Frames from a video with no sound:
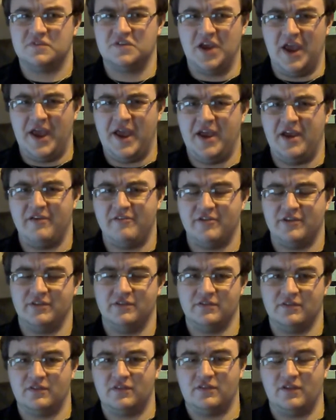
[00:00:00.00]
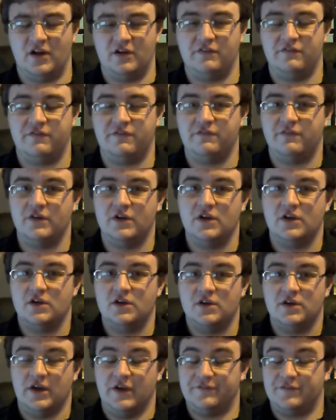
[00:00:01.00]
share and stuff
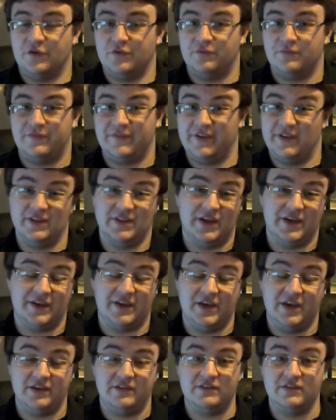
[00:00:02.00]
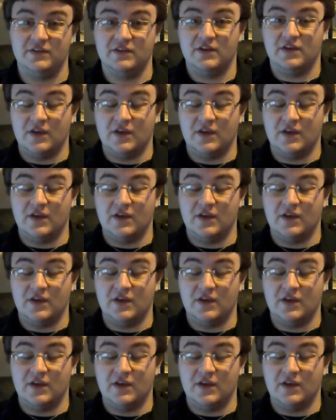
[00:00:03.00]
if you feel like it.